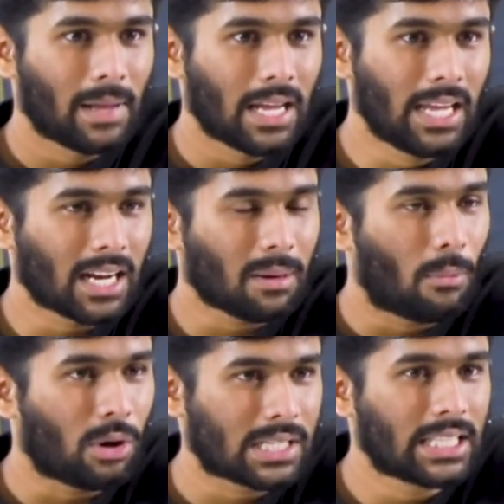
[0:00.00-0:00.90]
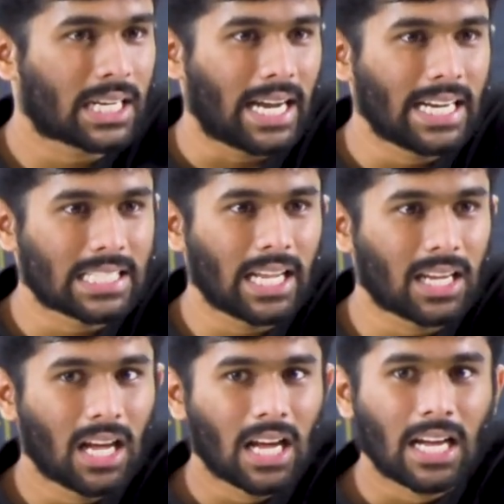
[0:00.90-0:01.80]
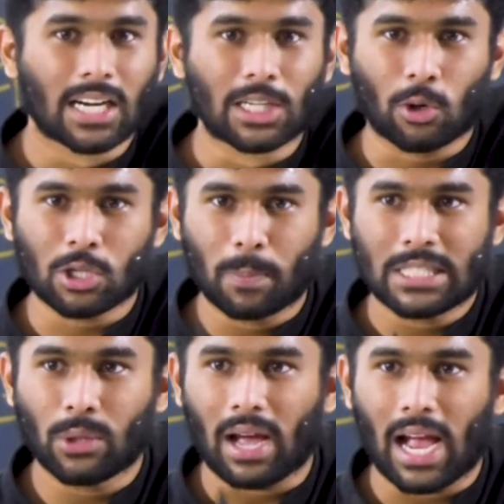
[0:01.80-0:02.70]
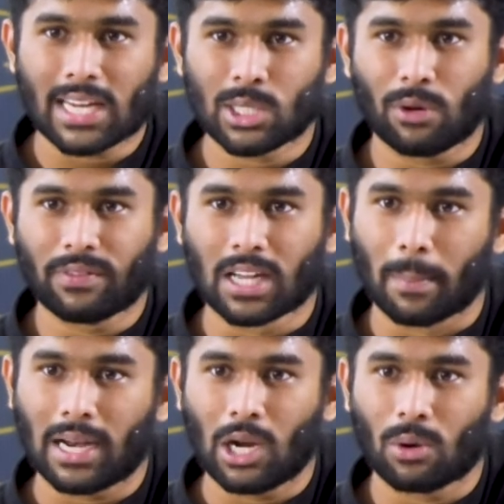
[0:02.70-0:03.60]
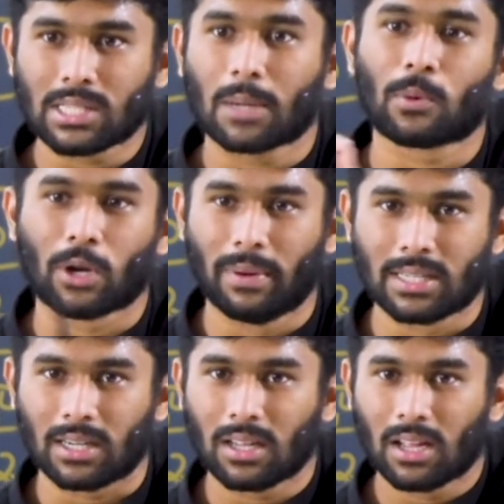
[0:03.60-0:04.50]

here mostly the rights like retrospective action of criminal laws are prohibited,